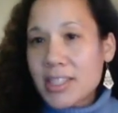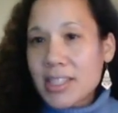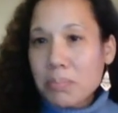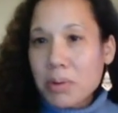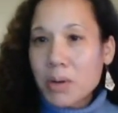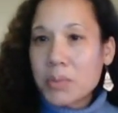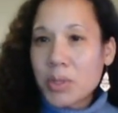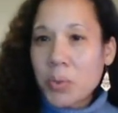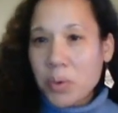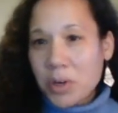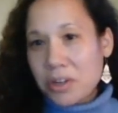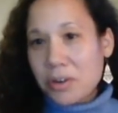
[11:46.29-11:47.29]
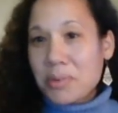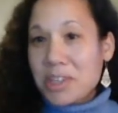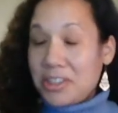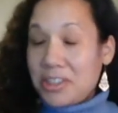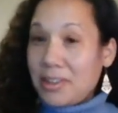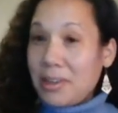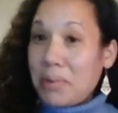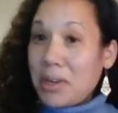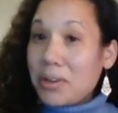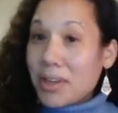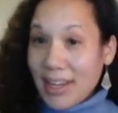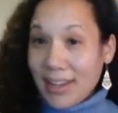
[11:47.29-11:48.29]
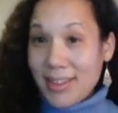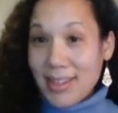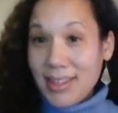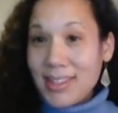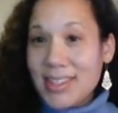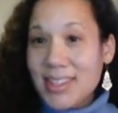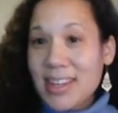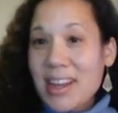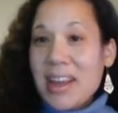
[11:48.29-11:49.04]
suburbs weren't originally built like this.